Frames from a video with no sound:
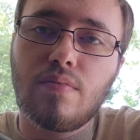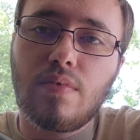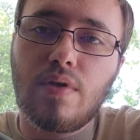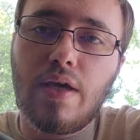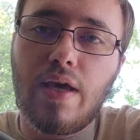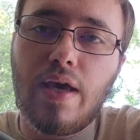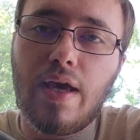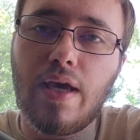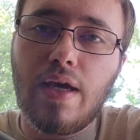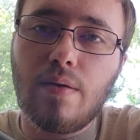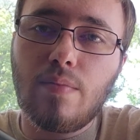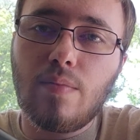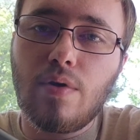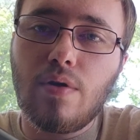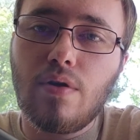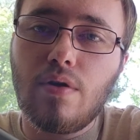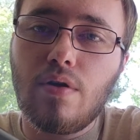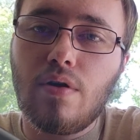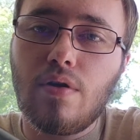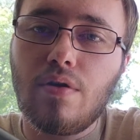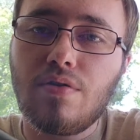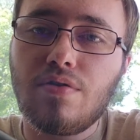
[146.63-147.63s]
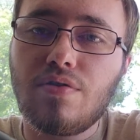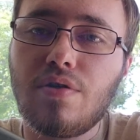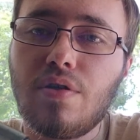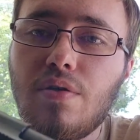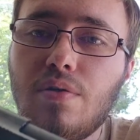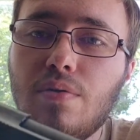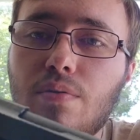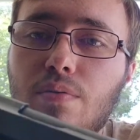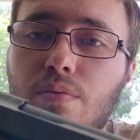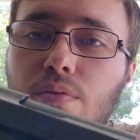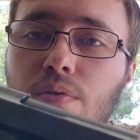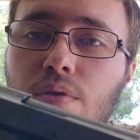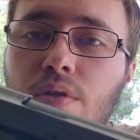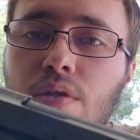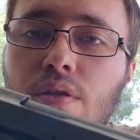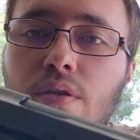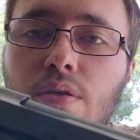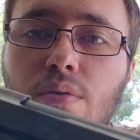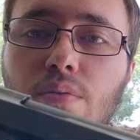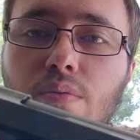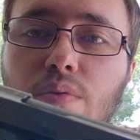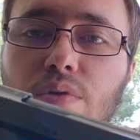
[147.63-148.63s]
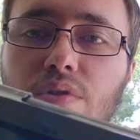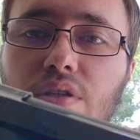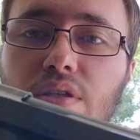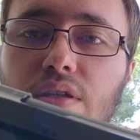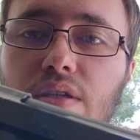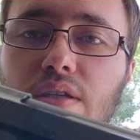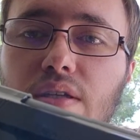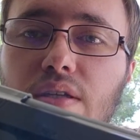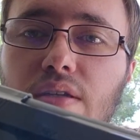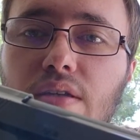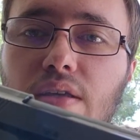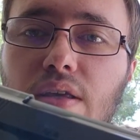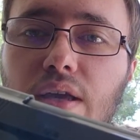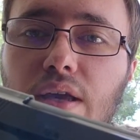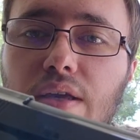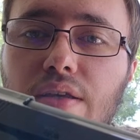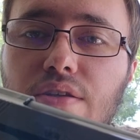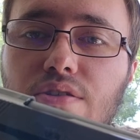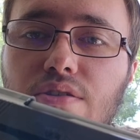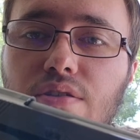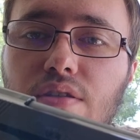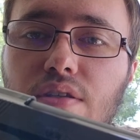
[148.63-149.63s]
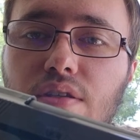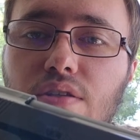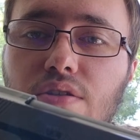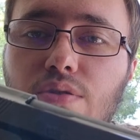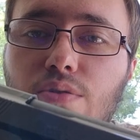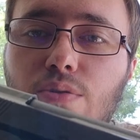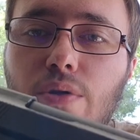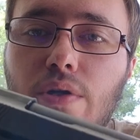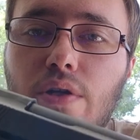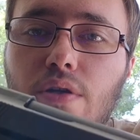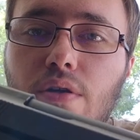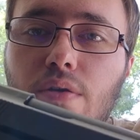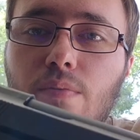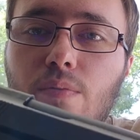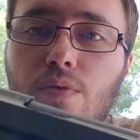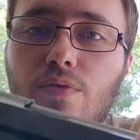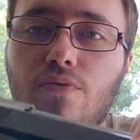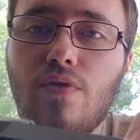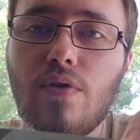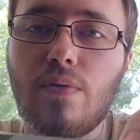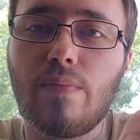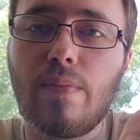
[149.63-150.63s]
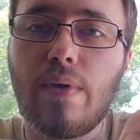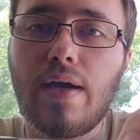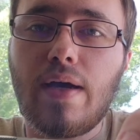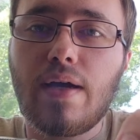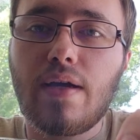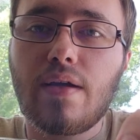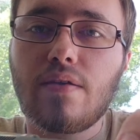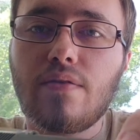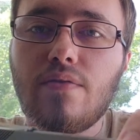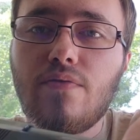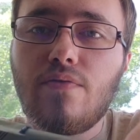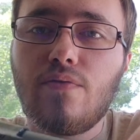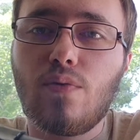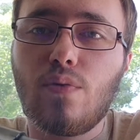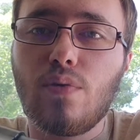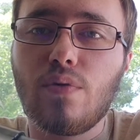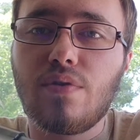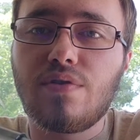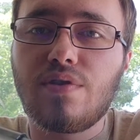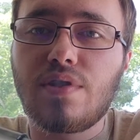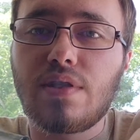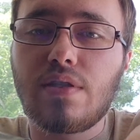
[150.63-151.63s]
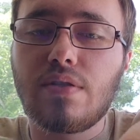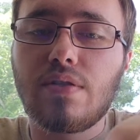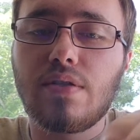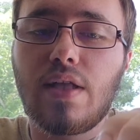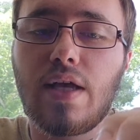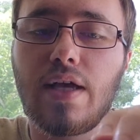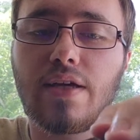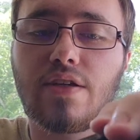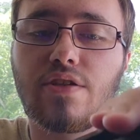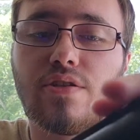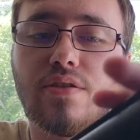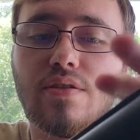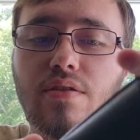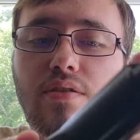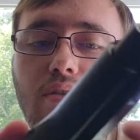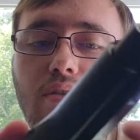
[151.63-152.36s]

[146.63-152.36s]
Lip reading: Hammer also, which it didn't catch the trigger moving back for single action.